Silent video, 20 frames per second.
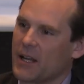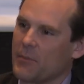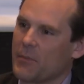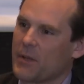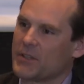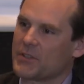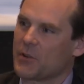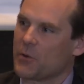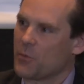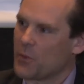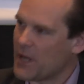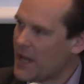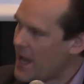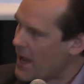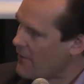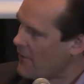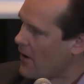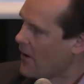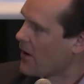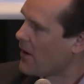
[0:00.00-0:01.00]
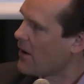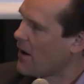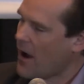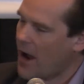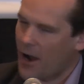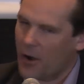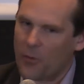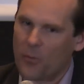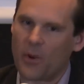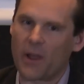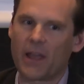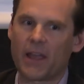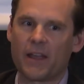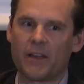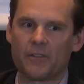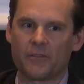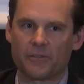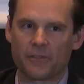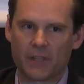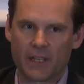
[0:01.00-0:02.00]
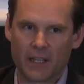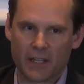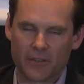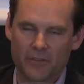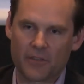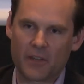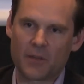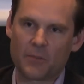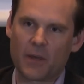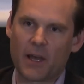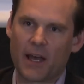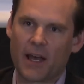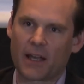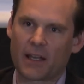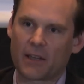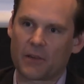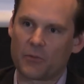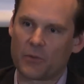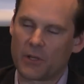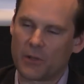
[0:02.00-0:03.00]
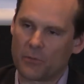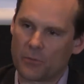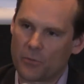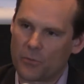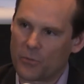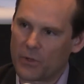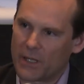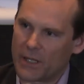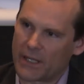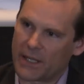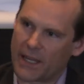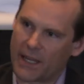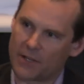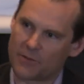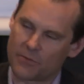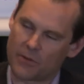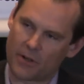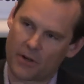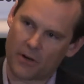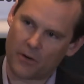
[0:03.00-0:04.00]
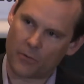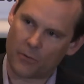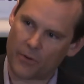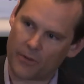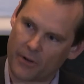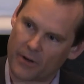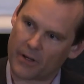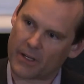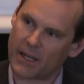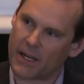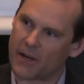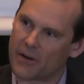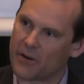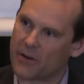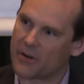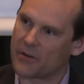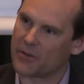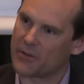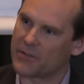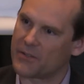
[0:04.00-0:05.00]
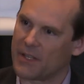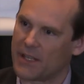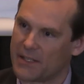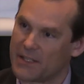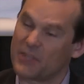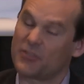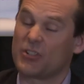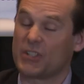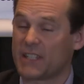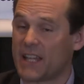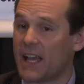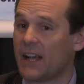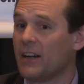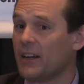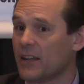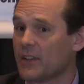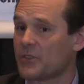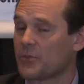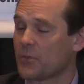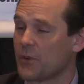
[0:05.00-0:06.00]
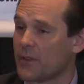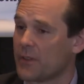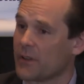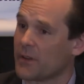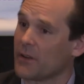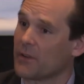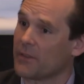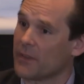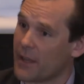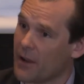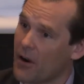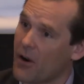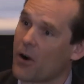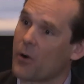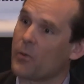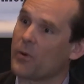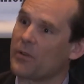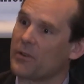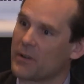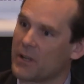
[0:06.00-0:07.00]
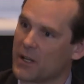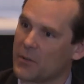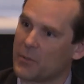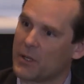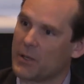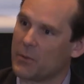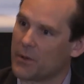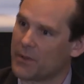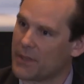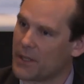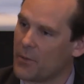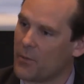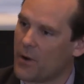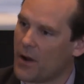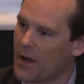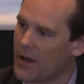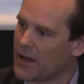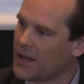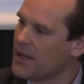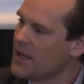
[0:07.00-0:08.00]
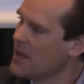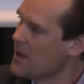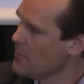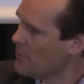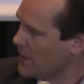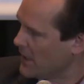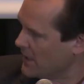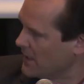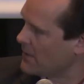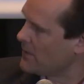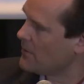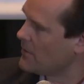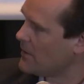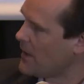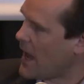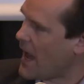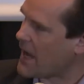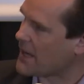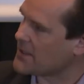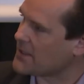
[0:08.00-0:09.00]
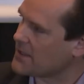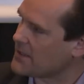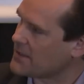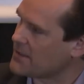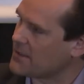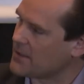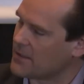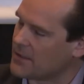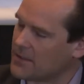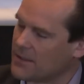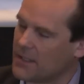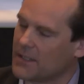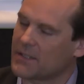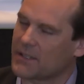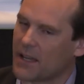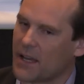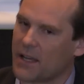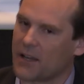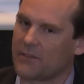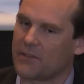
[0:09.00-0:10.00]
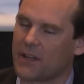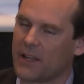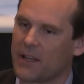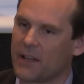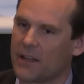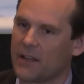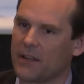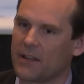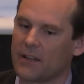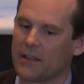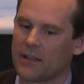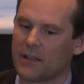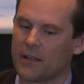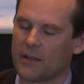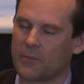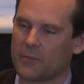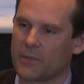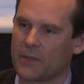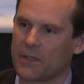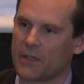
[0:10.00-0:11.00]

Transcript: And so we have our way of getting feedback. We engage with our carriers. They essentially tell us where they are, where they're going to be, what they want. But access to this kind of data